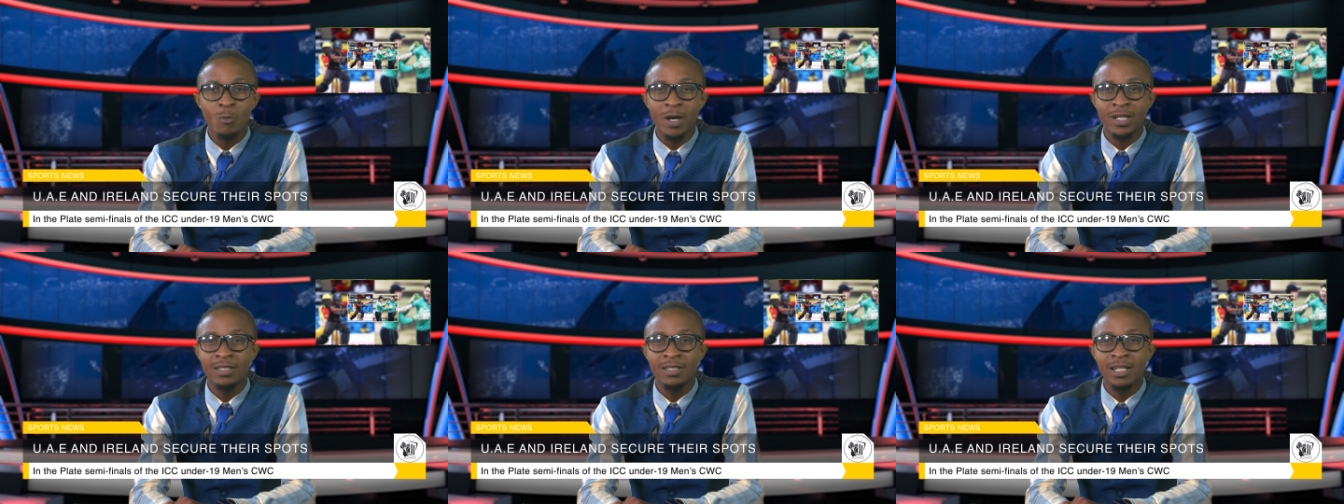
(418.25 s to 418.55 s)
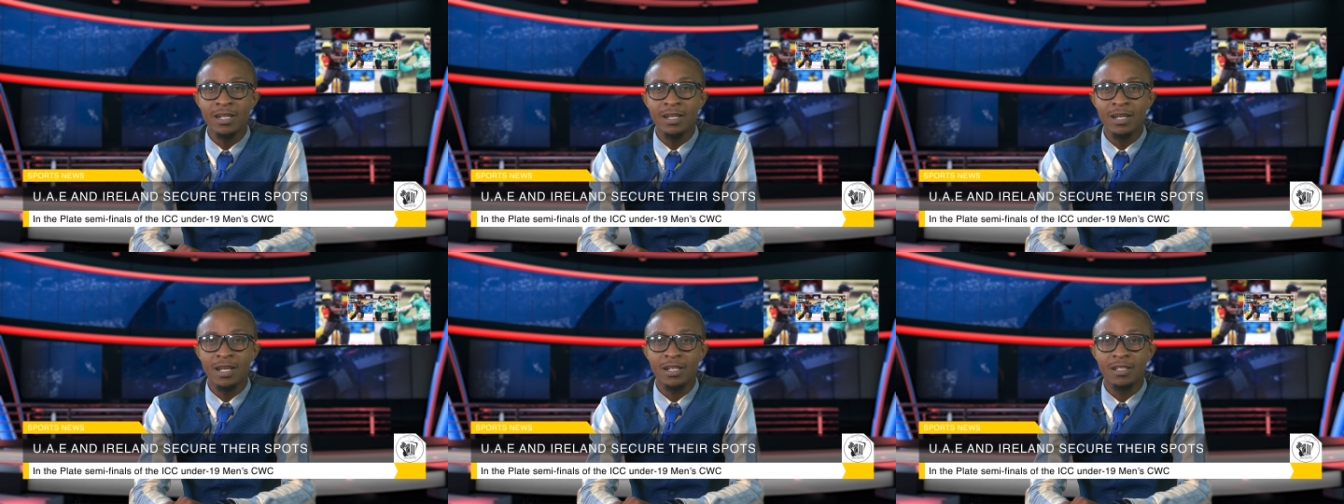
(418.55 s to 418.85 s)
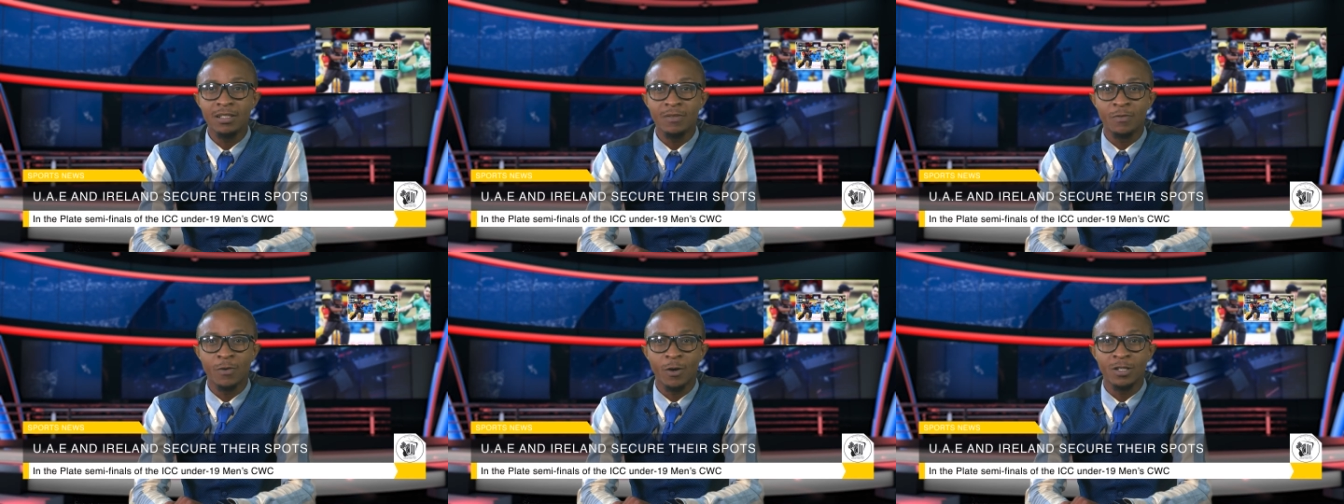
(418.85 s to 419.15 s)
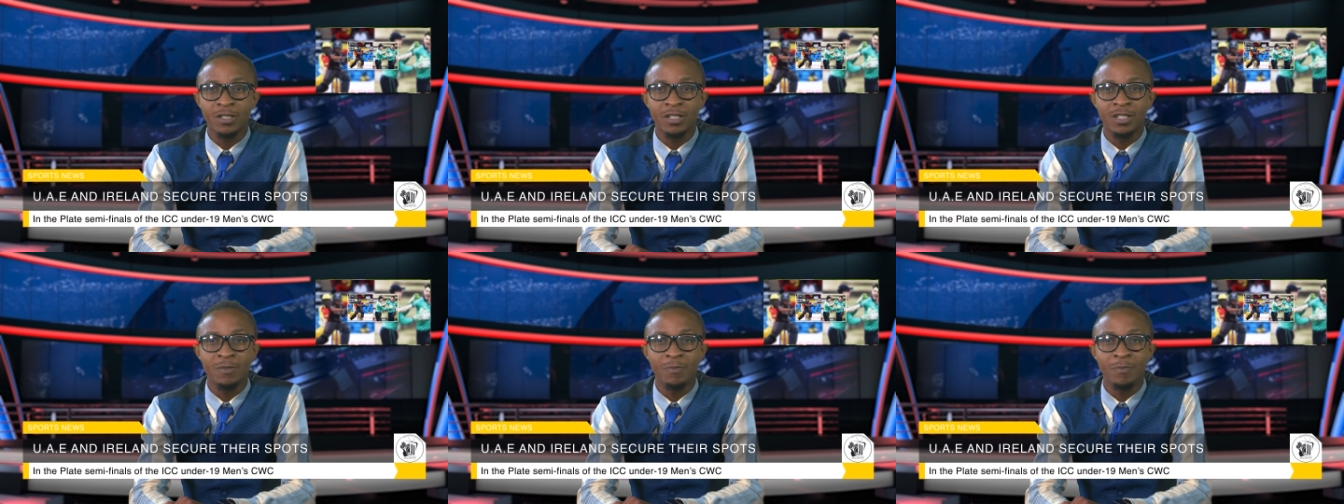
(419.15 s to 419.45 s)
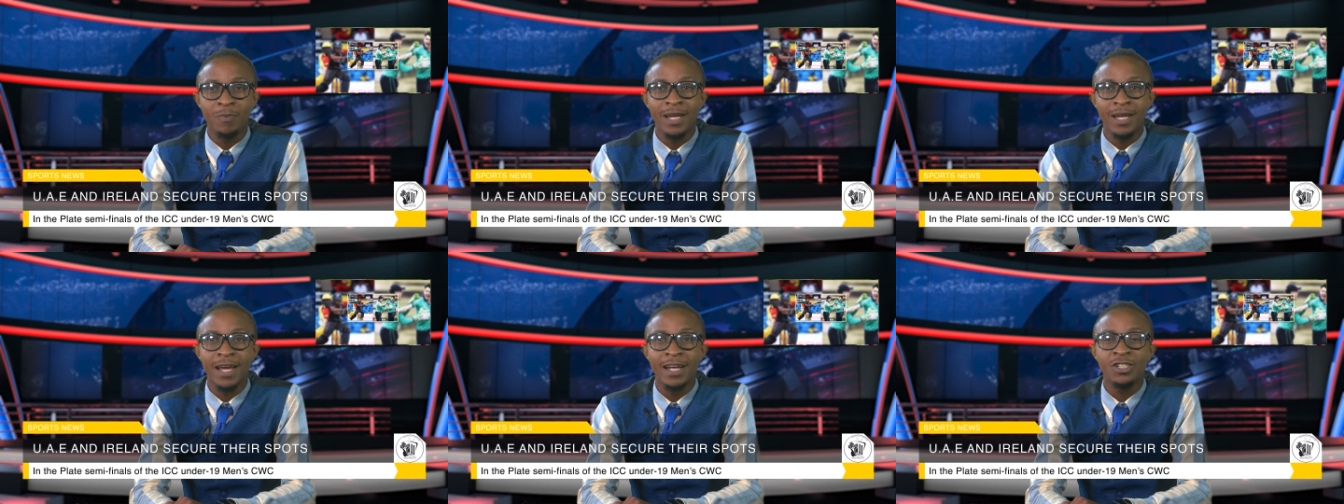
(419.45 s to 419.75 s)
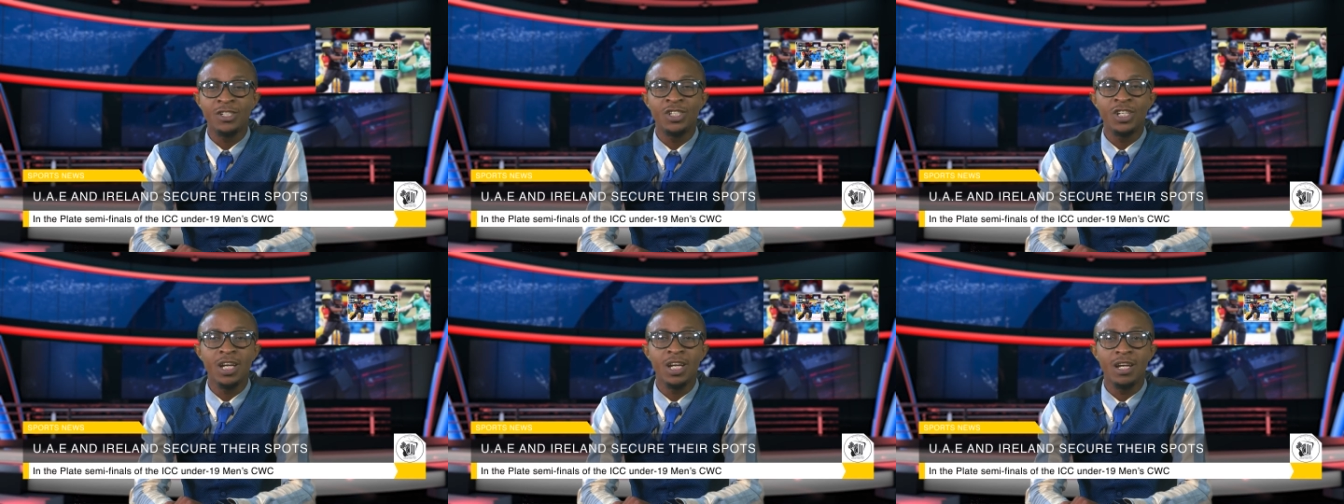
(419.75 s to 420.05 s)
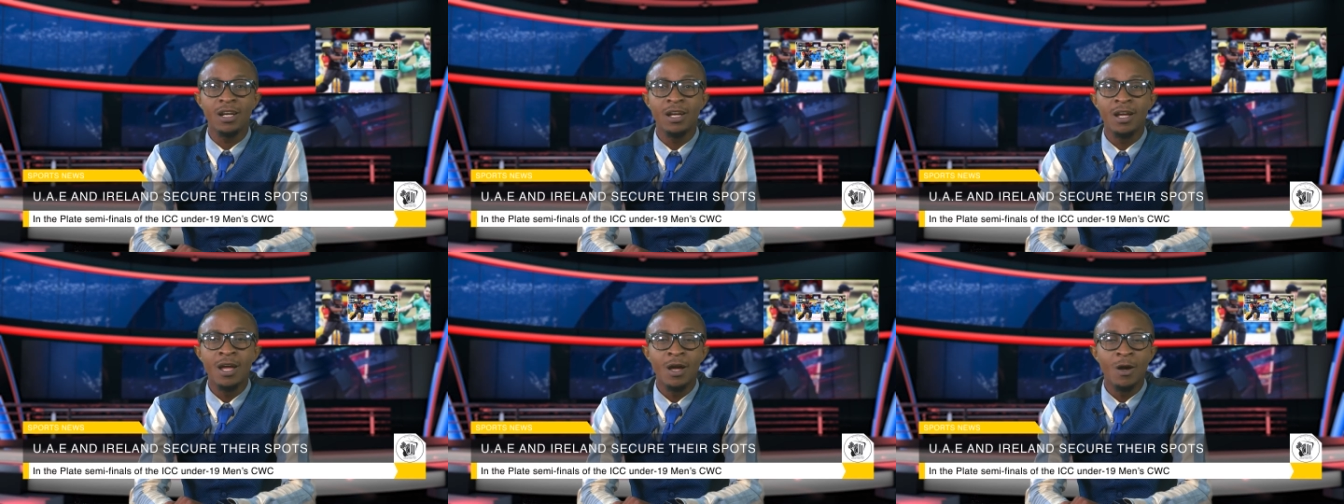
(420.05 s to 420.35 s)
West Indies versus
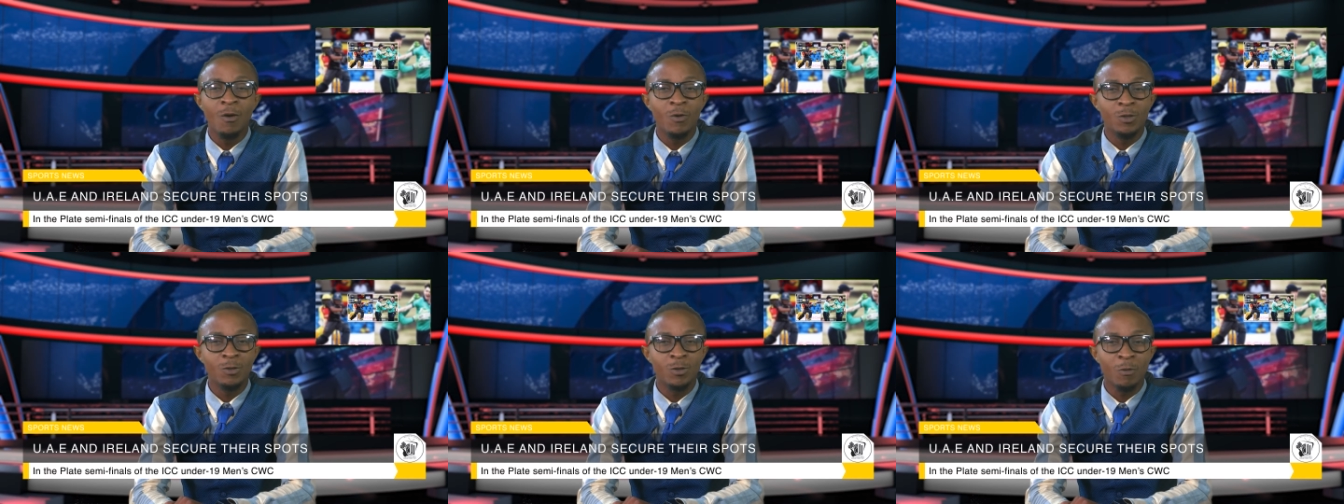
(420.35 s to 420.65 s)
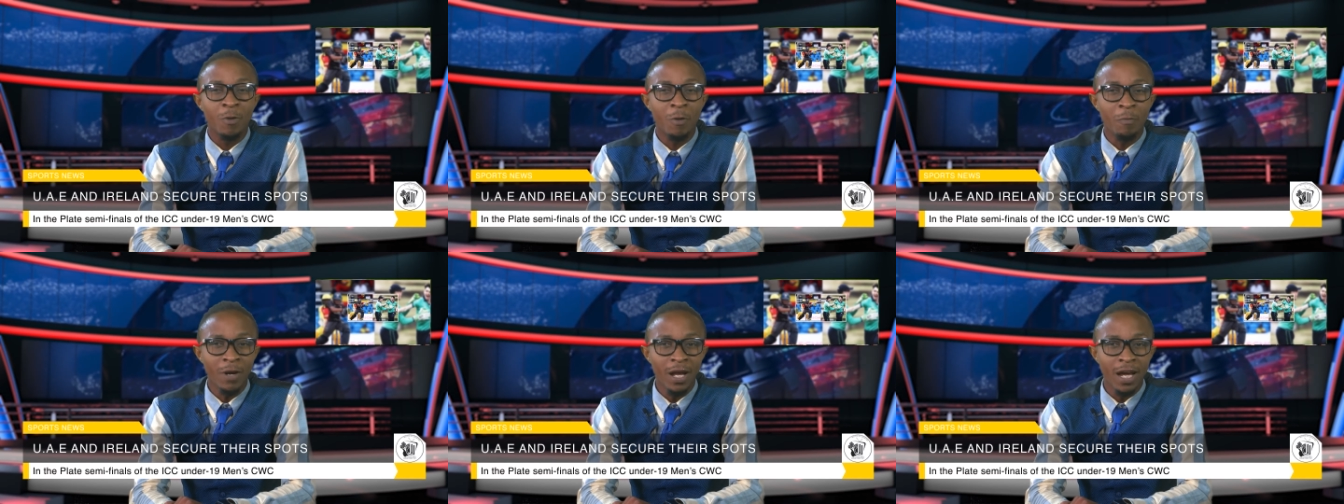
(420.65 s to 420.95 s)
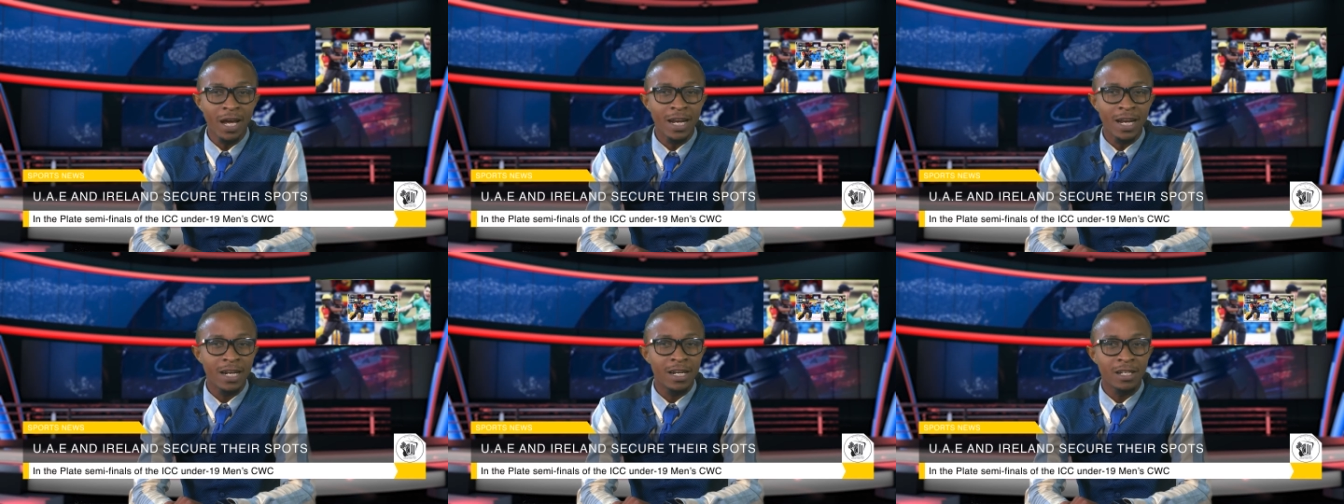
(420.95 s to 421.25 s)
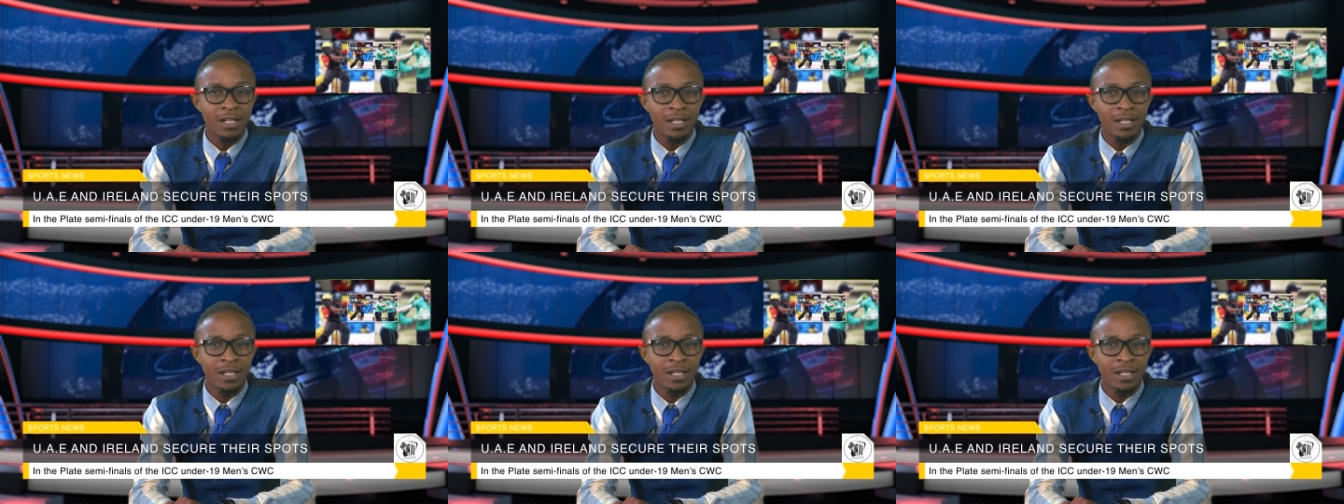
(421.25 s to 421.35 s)
PNG, which will be played at the